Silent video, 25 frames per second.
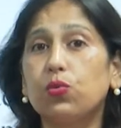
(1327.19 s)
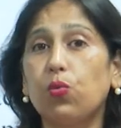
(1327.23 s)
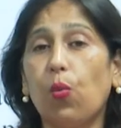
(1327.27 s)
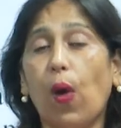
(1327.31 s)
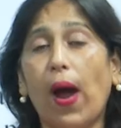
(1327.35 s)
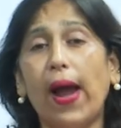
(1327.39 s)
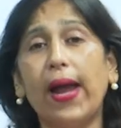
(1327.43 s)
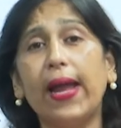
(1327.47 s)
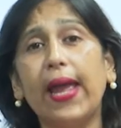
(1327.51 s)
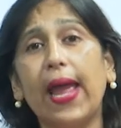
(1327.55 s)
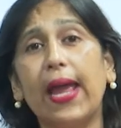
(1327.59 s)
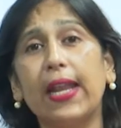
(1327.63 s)

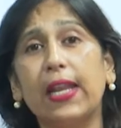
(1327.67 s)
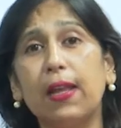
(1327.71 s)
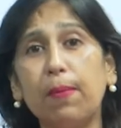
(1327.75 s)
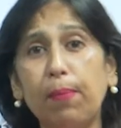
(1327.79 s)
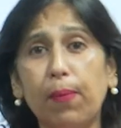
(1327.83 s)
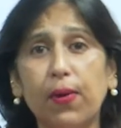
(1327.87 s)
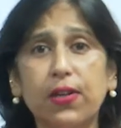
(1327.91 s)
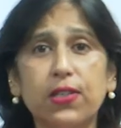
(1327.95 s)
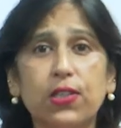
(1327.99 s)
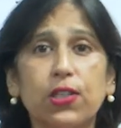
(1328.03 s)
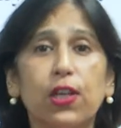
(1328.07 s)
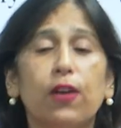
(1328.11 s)
why any
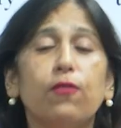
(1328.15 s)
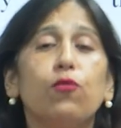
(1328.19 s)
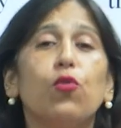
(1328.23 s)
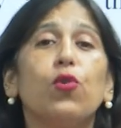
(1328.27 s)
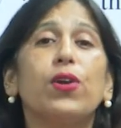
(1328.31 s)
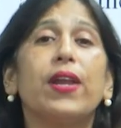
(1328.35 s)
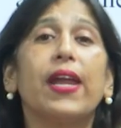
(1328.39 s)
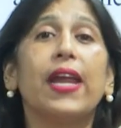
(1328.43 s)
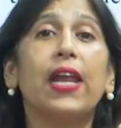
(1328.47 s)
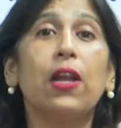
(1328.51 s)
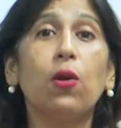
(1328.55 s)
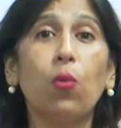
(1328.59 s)
person
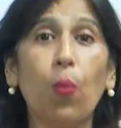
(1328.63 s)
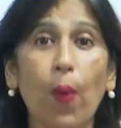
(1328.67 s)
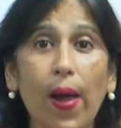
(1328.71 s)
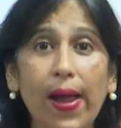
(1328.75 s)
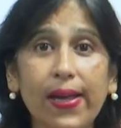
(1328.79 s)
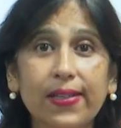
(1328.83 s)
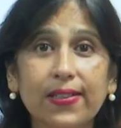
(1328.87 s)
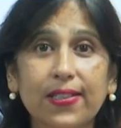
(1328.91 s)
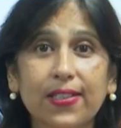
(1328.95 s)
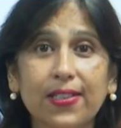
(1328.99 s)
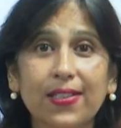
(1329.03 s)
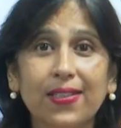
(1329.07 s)
would
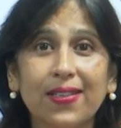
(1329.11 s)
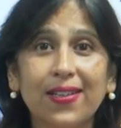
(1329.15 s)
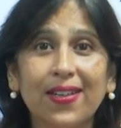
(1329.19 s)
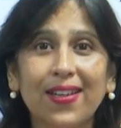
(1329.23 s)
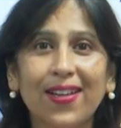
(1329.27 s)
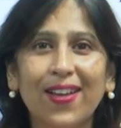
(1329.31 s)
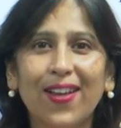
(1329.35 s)
invest?